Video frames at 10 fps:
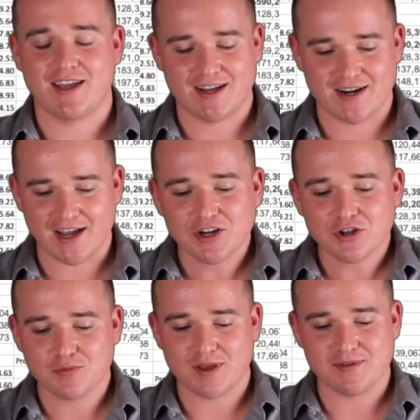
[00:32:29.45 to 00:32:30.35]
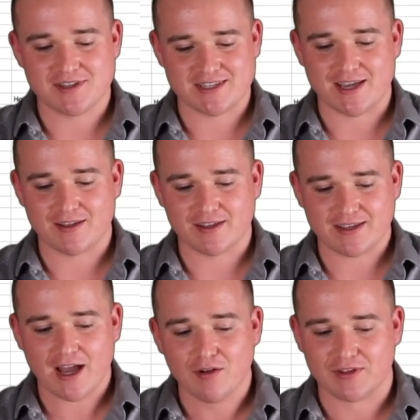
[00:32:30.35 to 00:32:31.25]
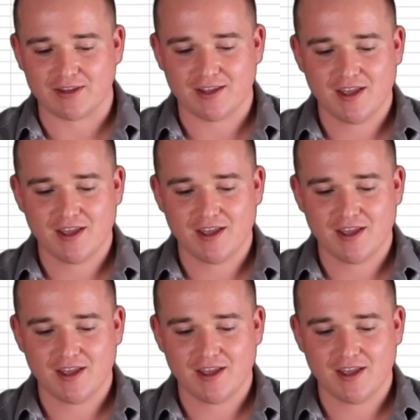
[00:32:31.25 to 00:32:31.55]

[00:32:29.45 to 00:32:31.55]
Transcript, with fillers: And I know you may be saying like, Calvin,